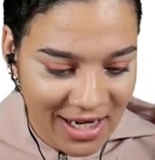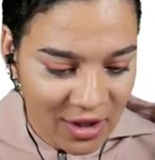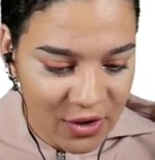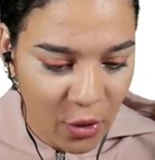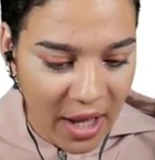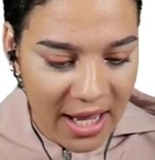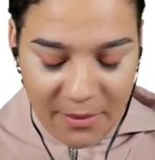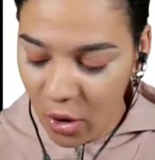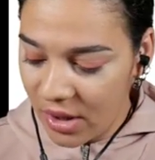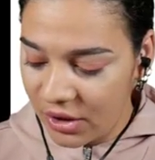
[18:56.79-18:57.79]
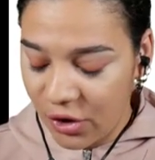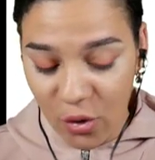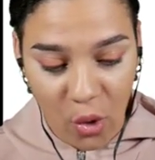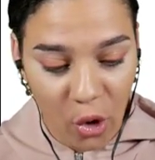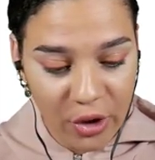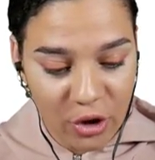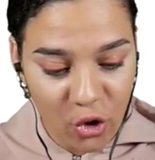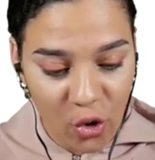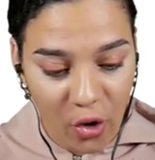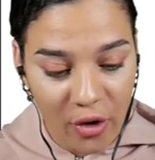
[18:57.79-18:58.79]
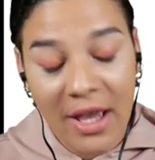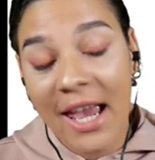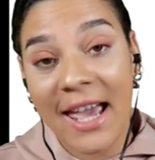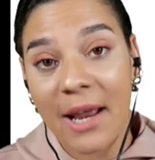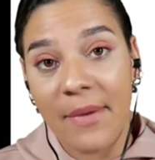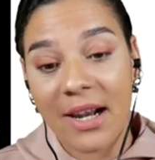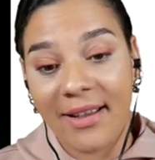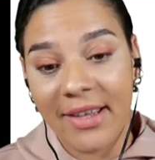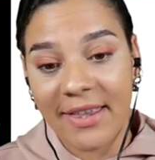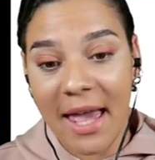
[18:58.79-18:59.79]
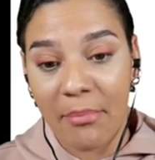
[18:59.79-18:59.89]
So I'm going to hold control and I'm going to click that